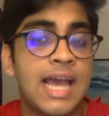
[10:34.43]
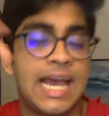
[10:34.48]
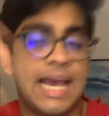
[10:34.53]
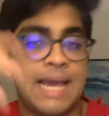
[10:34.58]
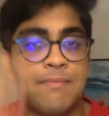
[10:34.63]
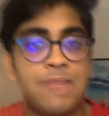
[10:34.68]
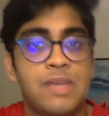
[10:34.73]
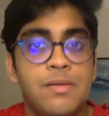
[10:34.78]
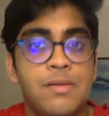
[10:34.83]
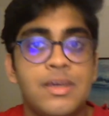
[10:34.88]
and
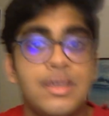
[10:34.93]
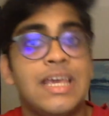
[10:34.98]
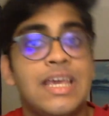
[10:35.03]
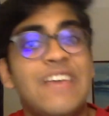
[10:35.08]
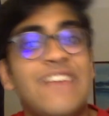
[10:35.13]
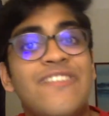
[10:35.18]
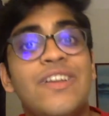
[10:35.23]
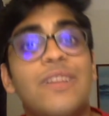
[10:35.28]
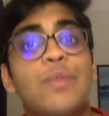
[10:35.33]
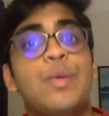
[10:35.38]
maybe
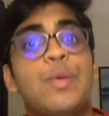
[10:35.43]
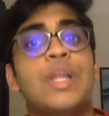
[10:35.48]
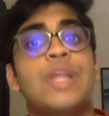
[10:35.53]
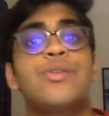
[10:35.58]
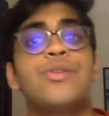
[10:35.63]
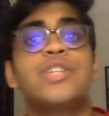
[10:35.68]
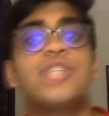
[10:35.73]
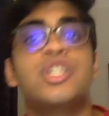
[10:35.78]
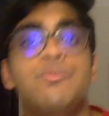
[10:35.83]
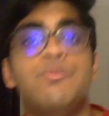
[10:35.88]
even when
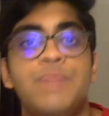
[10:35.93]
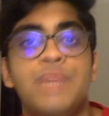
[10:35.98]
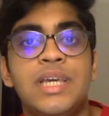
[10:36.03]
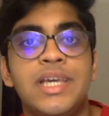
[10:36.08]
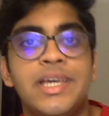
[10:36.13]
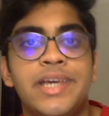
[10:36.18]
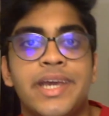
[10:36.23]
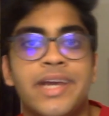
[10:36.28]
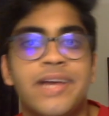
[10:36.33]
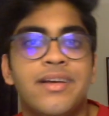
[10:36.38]
you're
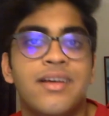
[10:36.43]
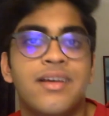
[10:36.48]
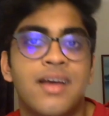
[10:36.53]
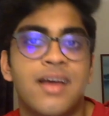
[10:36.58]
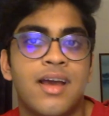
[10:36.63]
speaking